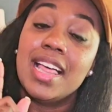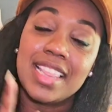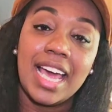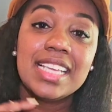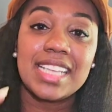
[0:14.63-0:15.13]
And
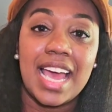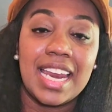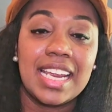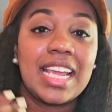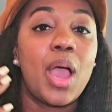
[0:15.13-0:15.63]
that is
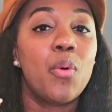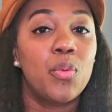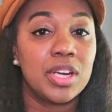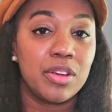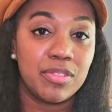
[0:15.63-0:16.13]
adding
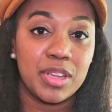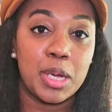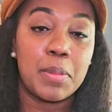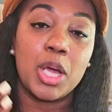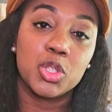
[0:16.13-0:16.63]
window
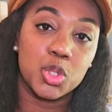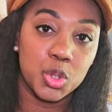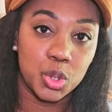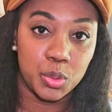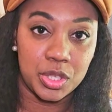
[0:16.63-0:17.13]
film
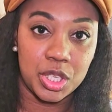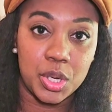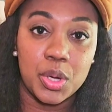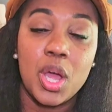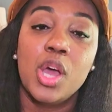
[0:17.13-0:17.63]
to the
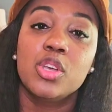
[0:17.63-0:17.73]
window.